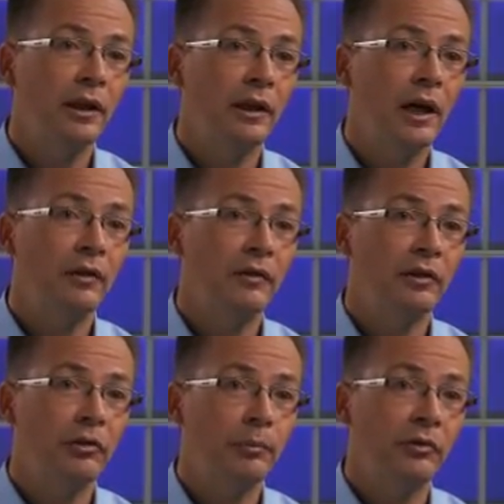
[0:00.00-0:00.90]
and
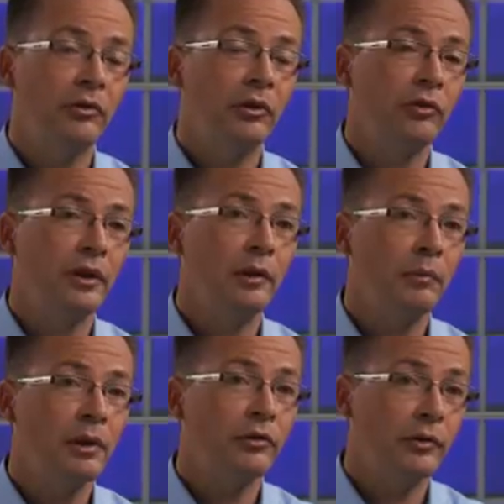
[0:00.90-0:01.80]
high-fat substances in the
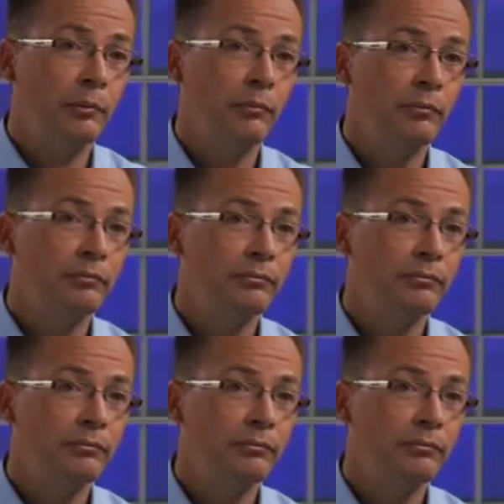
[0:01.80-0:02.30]
bloodstream.